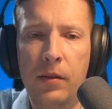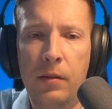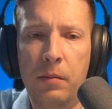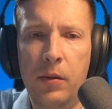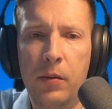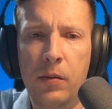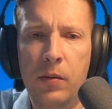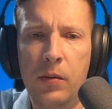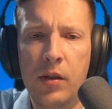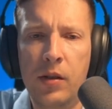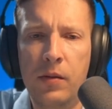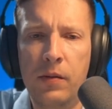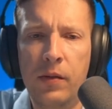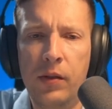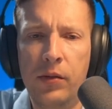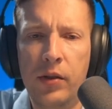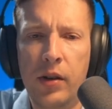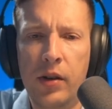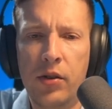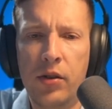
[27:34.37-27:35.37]
But what this
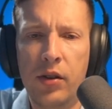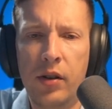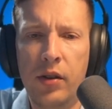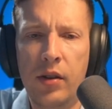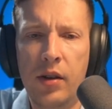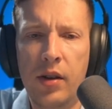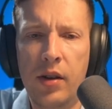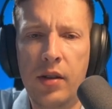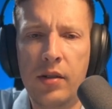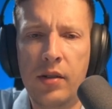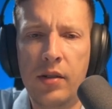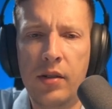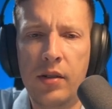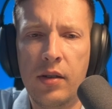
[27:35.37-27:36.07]
filter actually does?